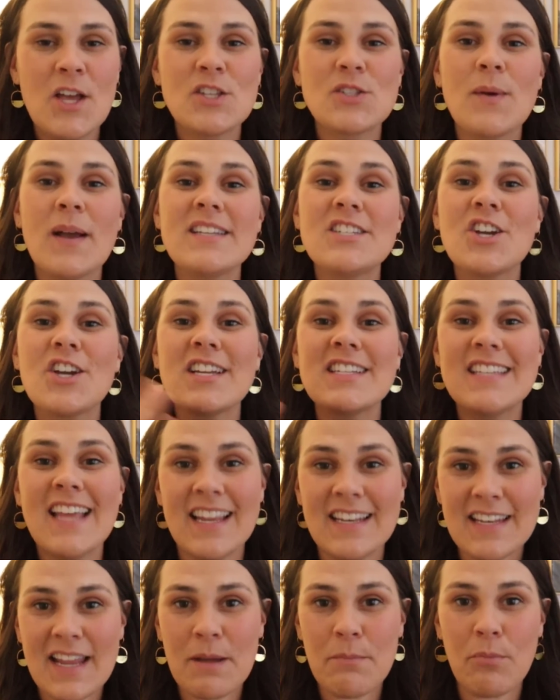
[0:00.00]
So I took a
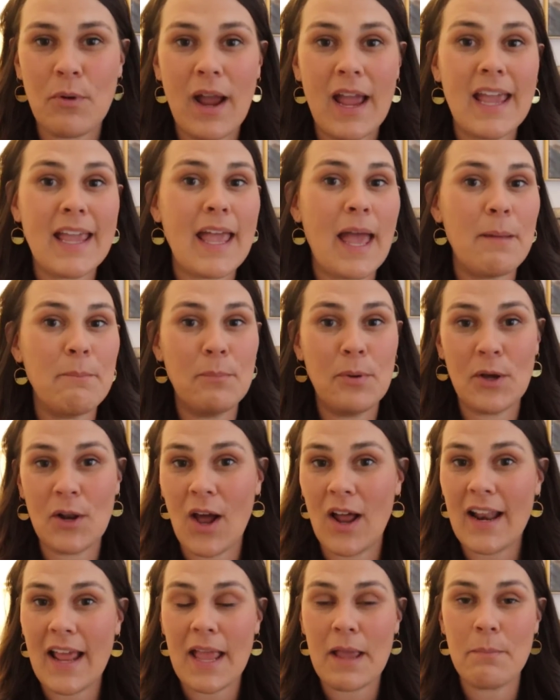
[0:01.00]
ten day break and put
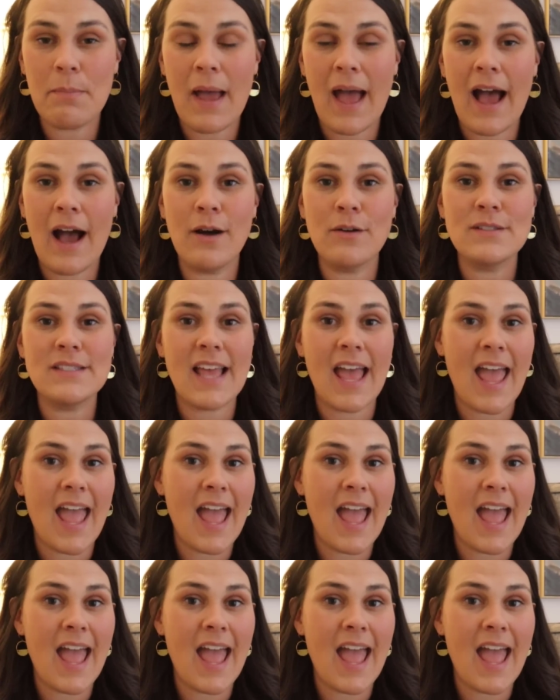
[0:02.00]
on eight pounds,